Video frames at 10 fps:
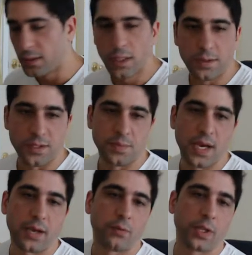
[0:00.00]
This is
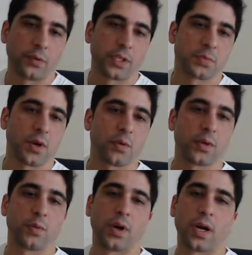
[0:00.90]
my really, really small one
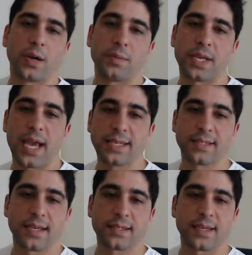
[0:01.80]
where I'm the
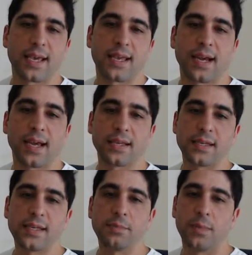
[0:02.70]
Aztecs and I
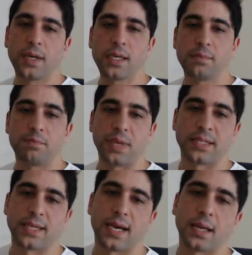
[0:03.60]
need money big
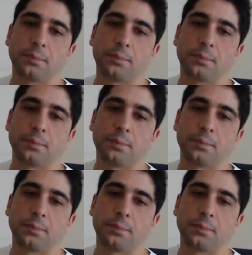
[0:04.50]
time.